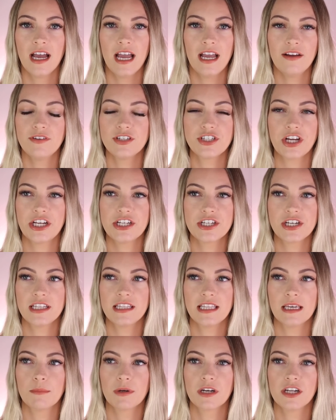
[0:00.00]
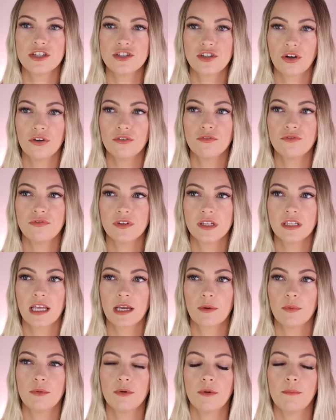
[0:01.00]
ever change anything, but I don't feel
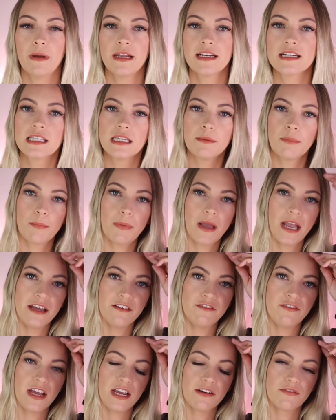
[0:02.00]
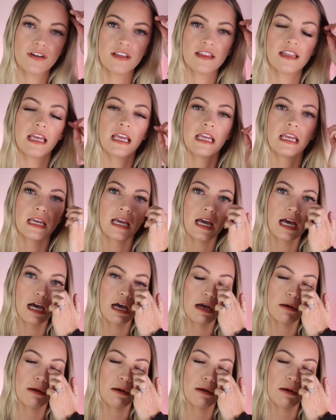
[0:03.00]
like we were mentally prepared for everything